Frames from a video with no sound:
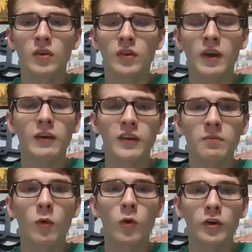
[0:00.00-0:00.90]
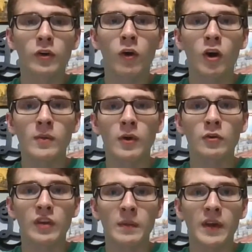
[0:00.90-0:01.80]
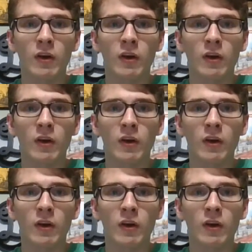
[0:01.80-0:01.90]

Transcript: there is more to talk about Giuseppe